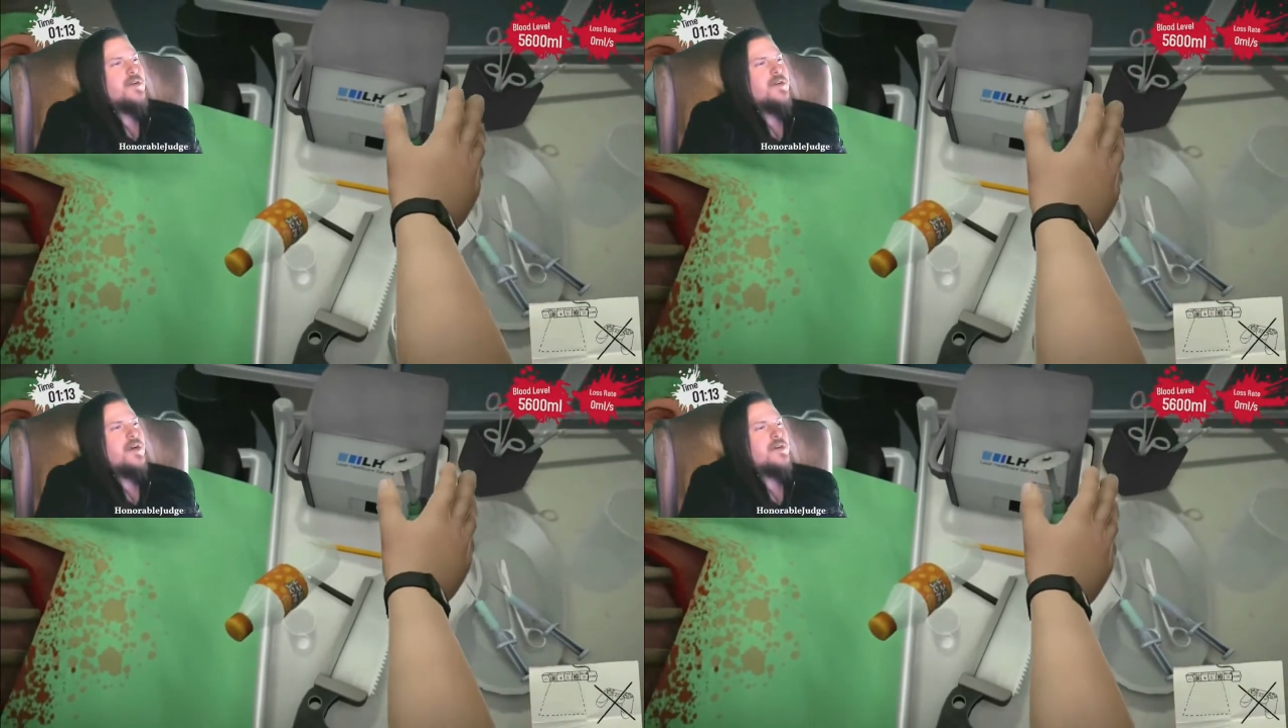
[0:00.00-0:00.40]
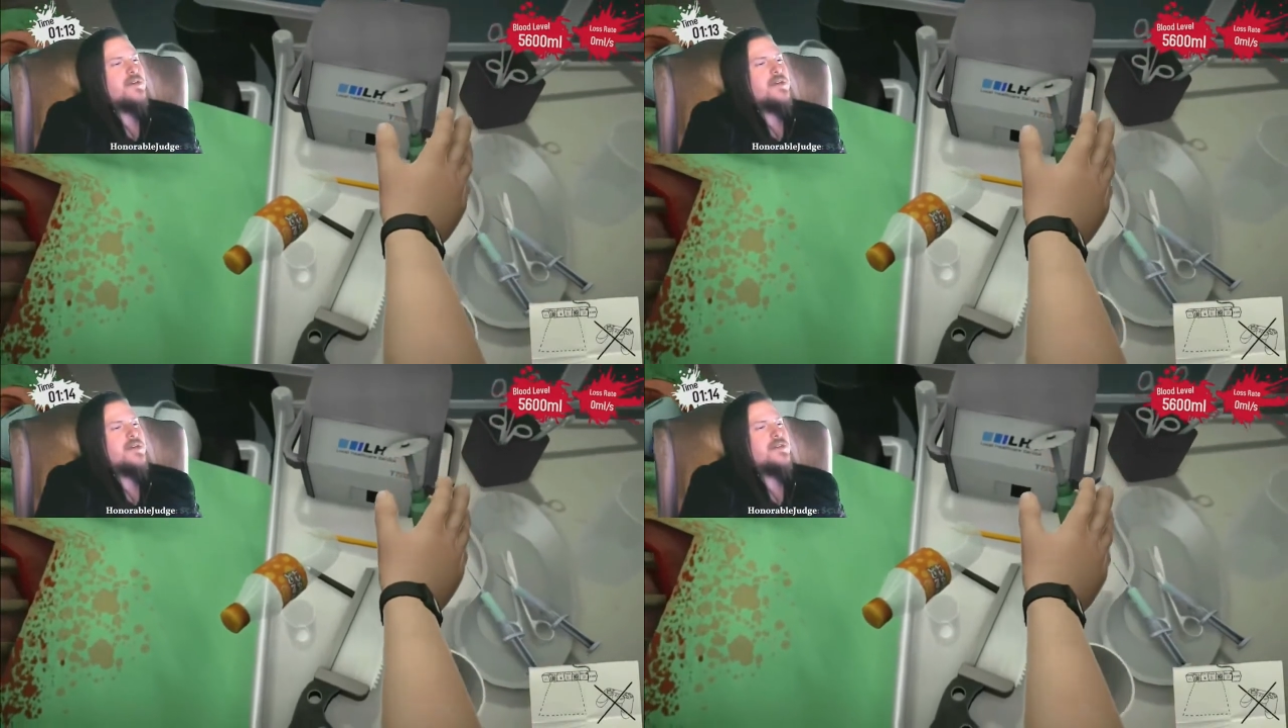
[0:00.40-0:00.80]
Uh,
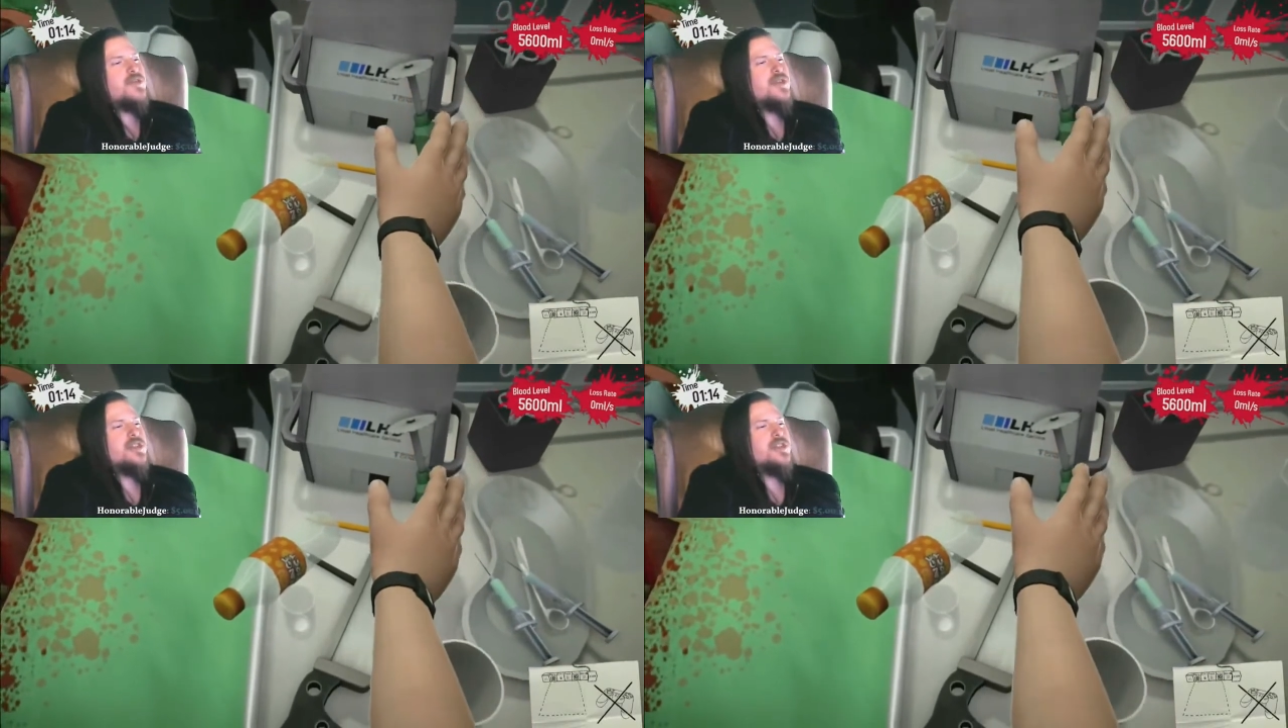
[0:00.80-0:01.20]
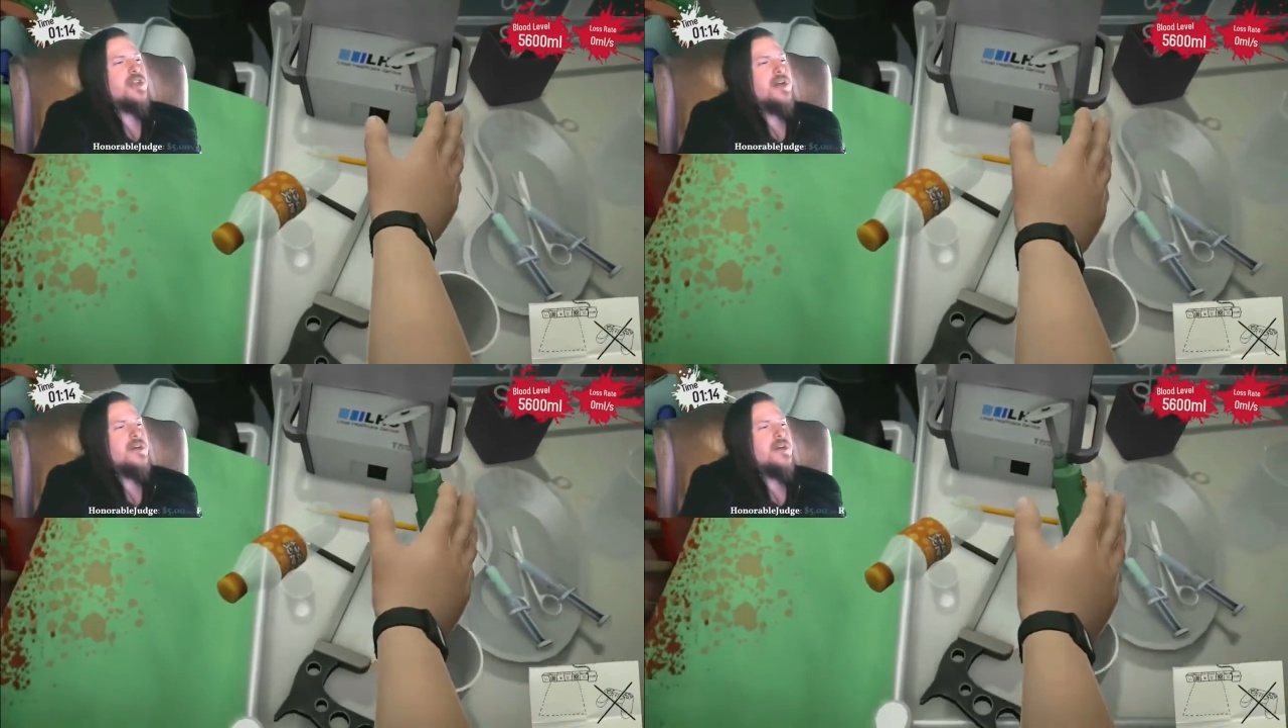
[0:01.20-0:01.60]

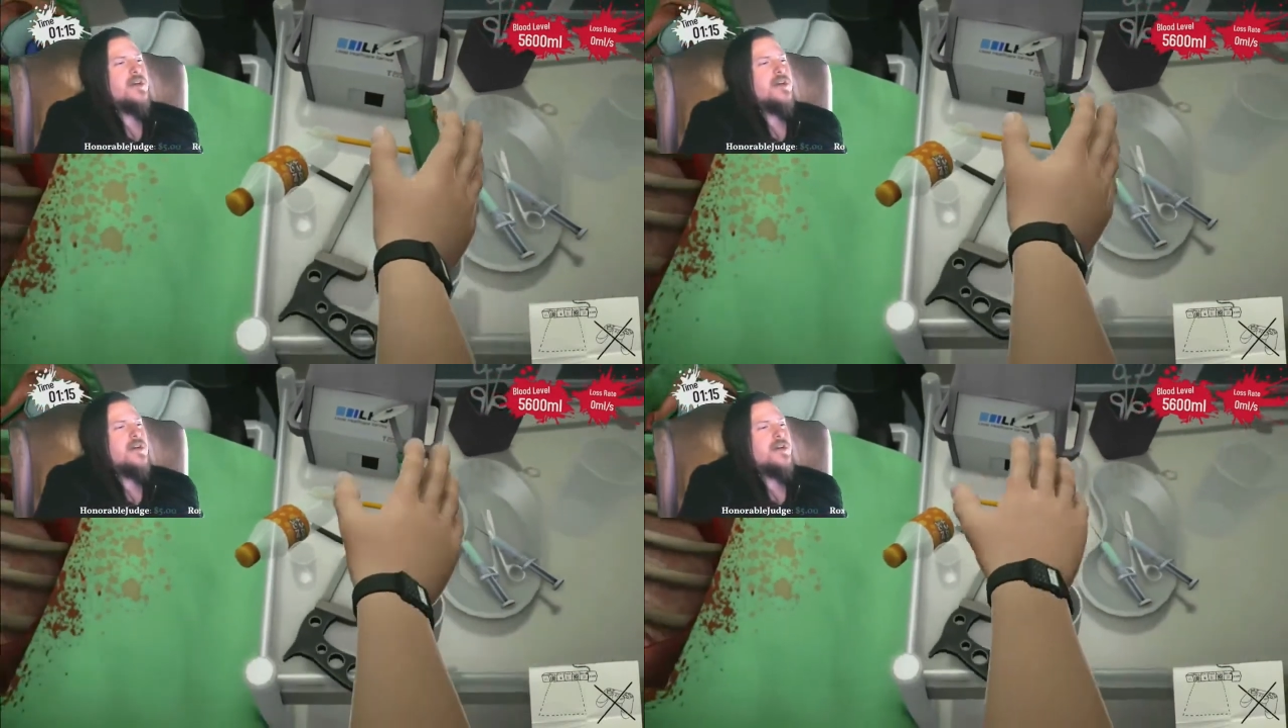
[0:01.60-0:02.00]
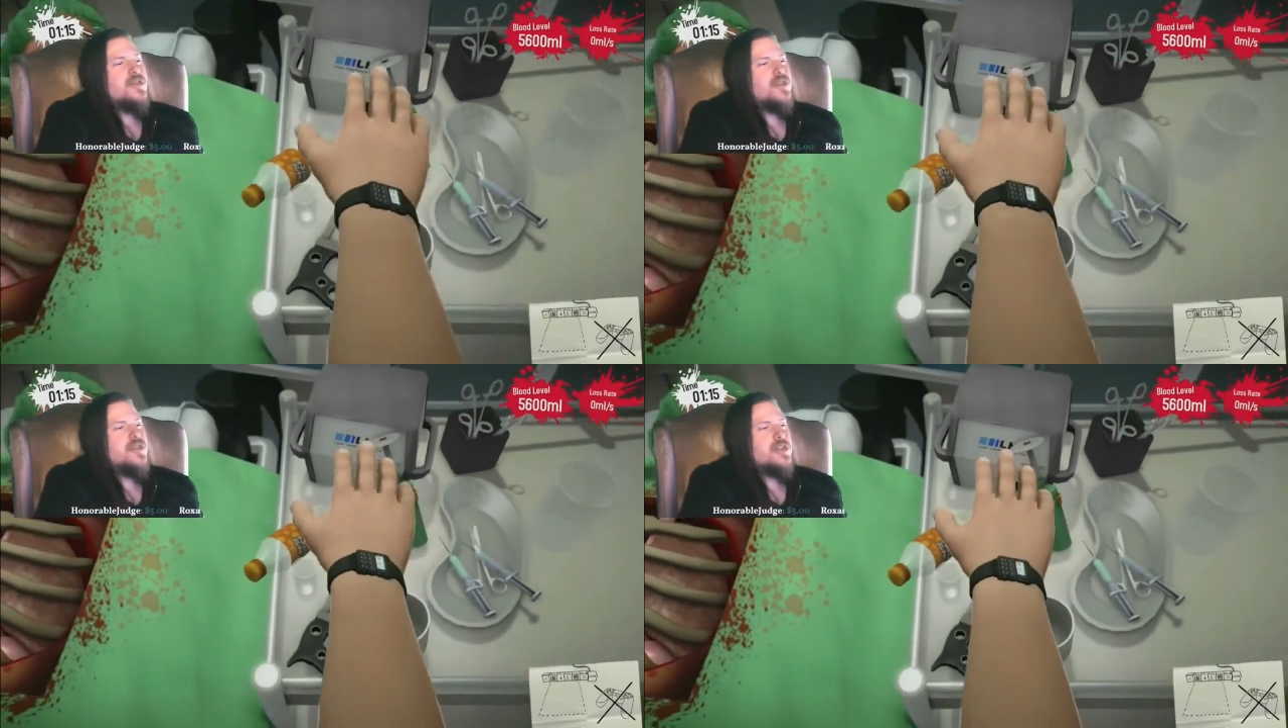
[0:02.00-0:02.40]
Trisha,
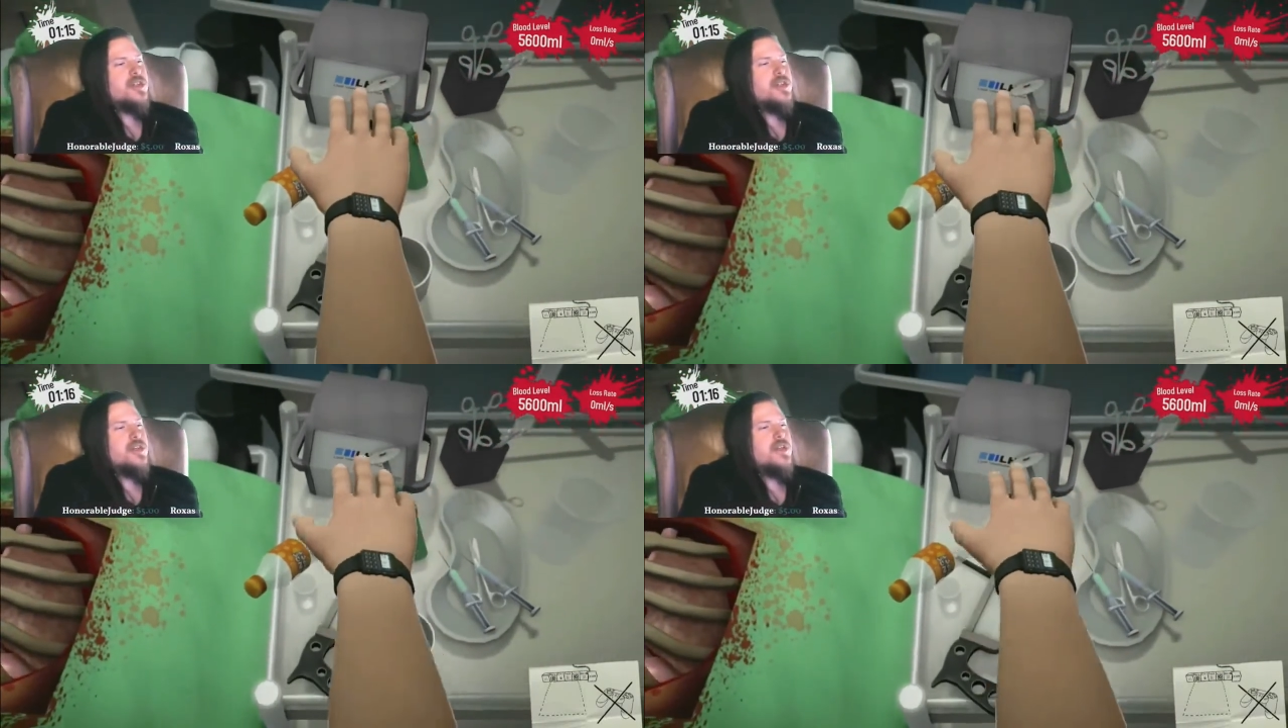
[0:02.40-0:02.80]
Trisha,